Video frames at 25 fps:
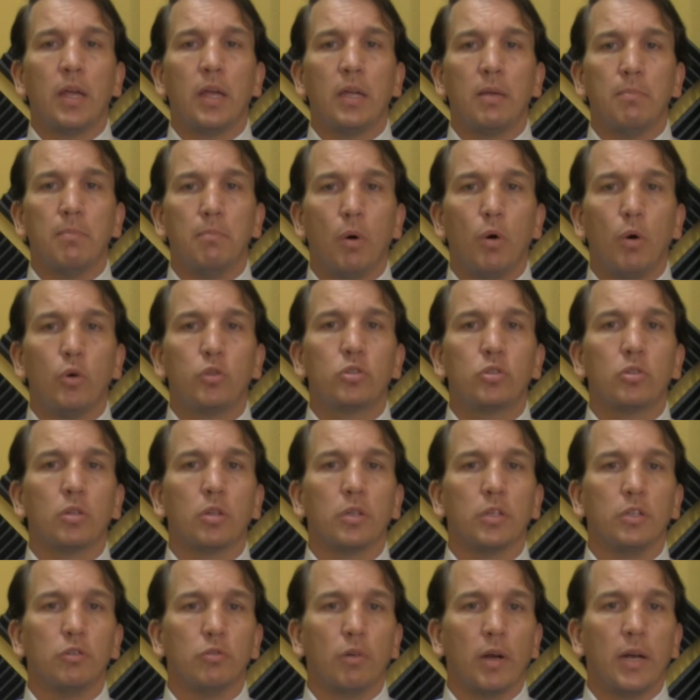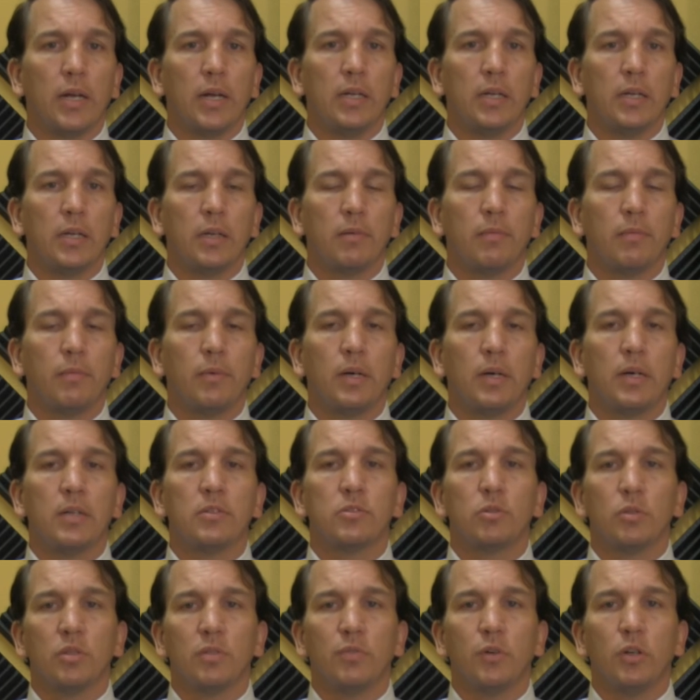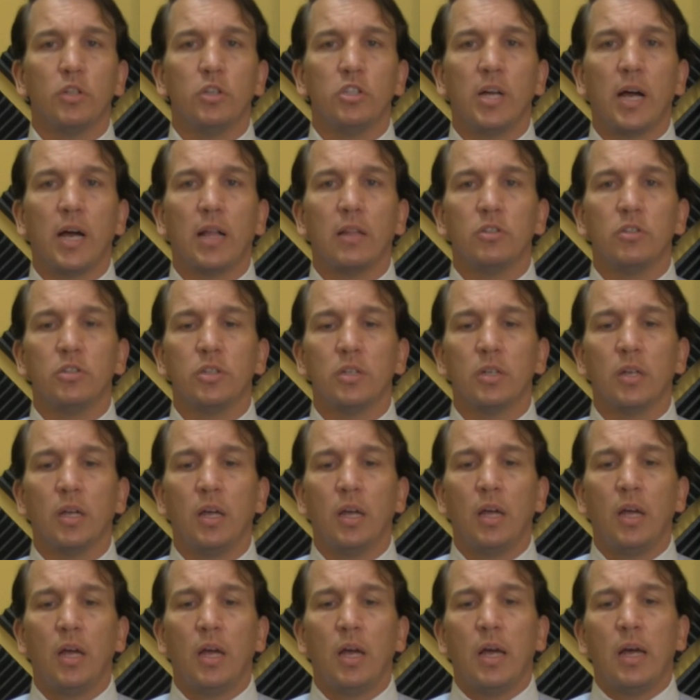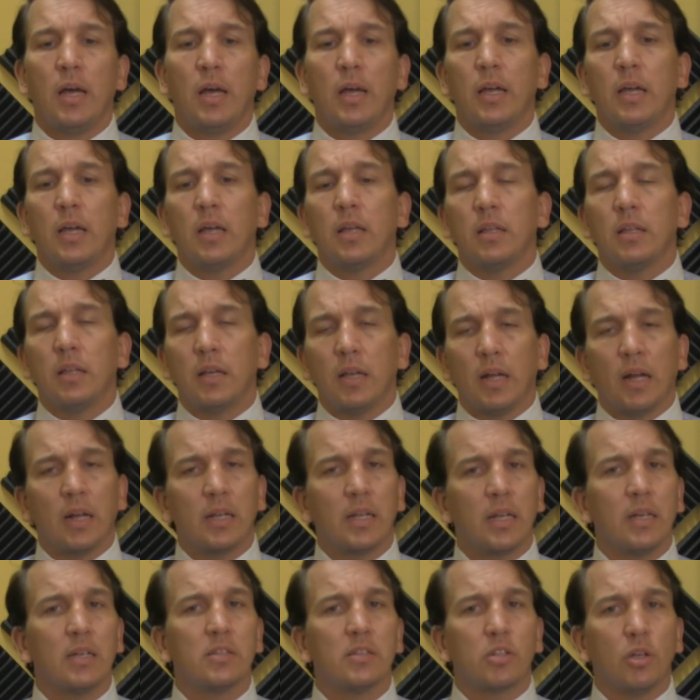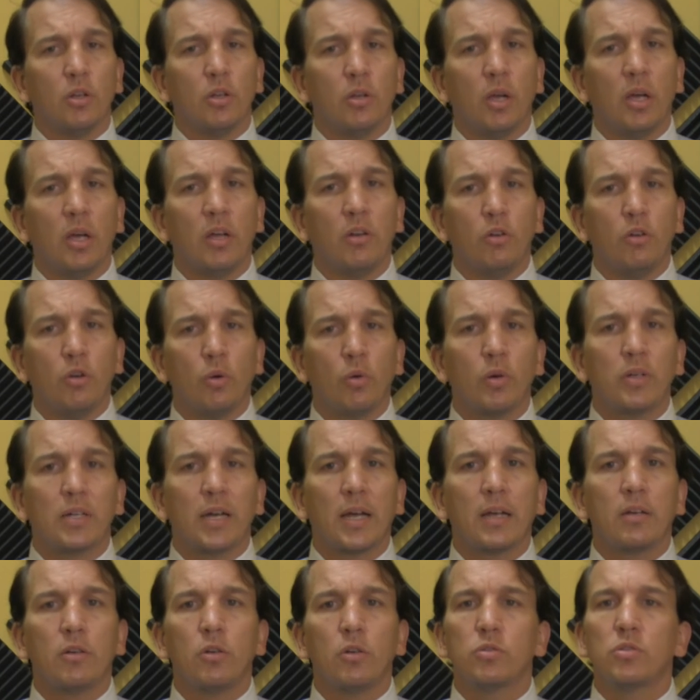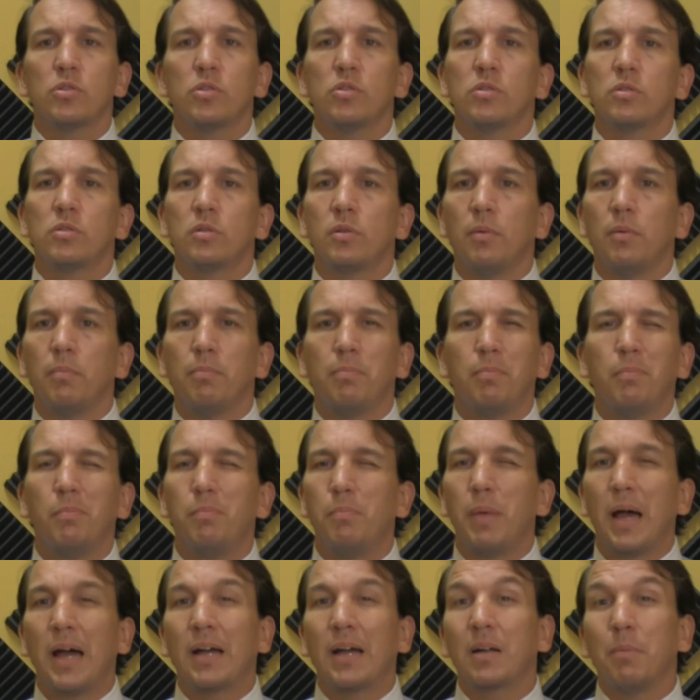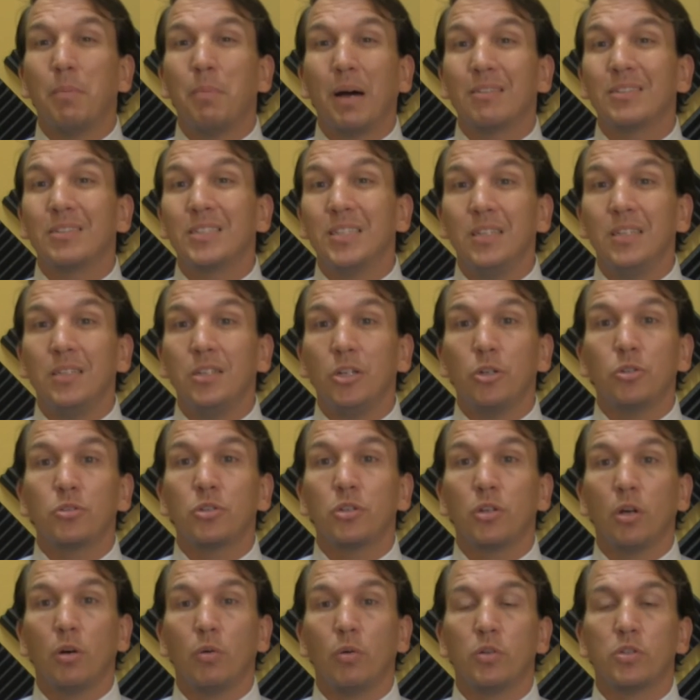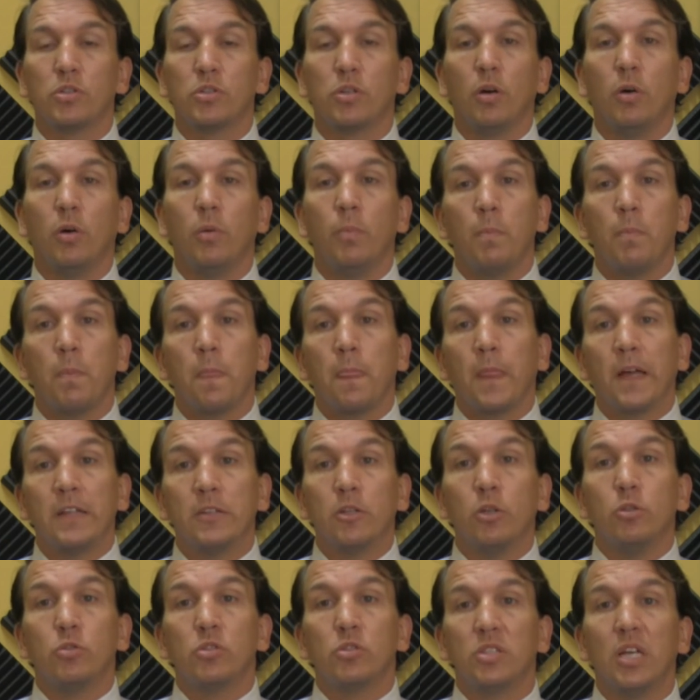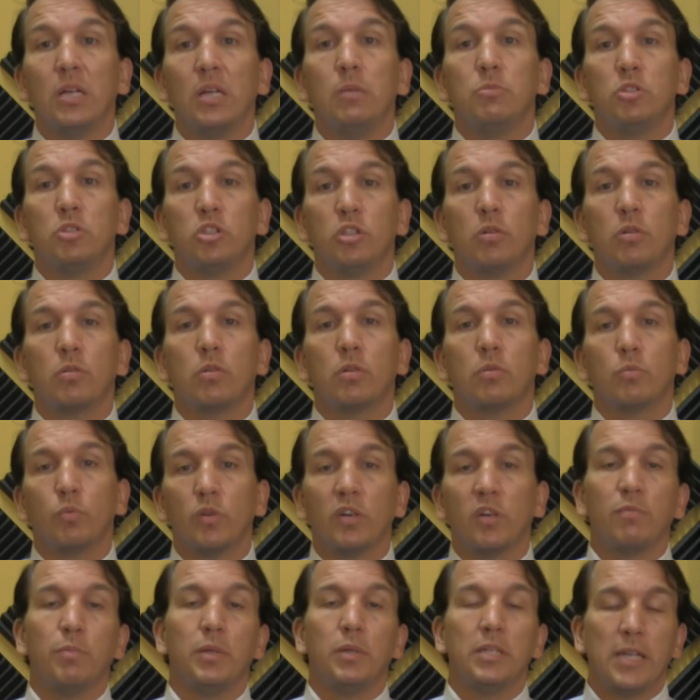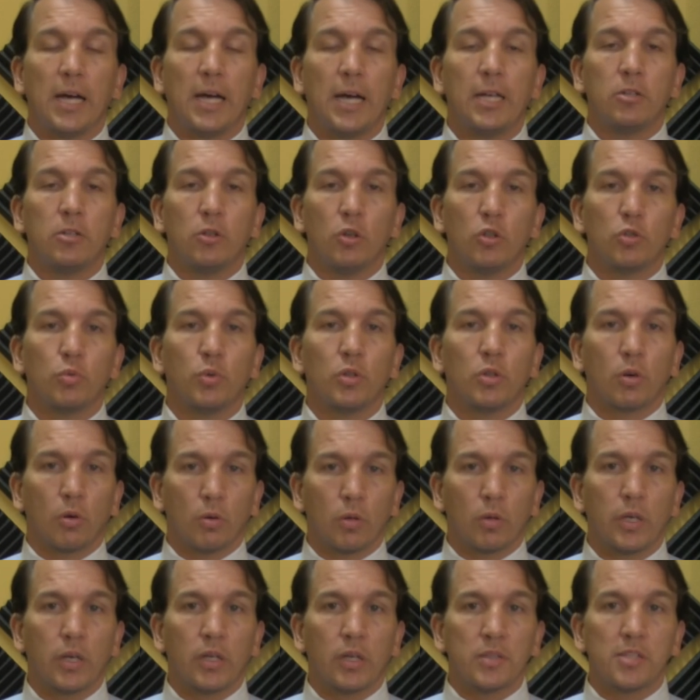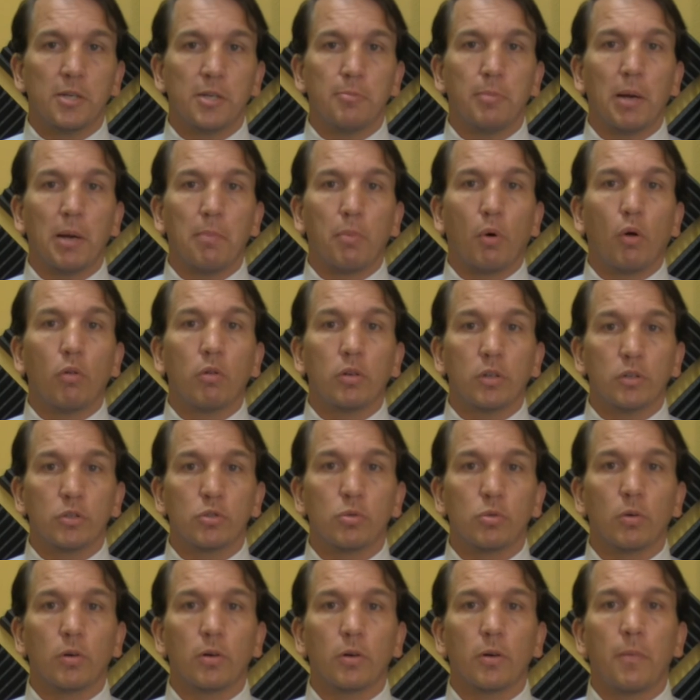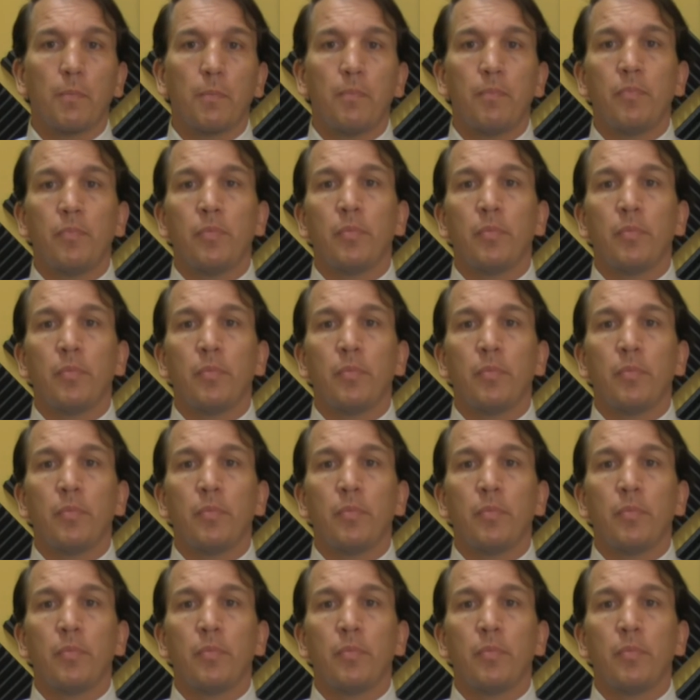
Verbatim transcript: emotionally draining, so it's very challenging. Again, it's a newer diagnosis. Back about 10 years ago or so, those same children would have been diagnosed with early onset bipolar disorder.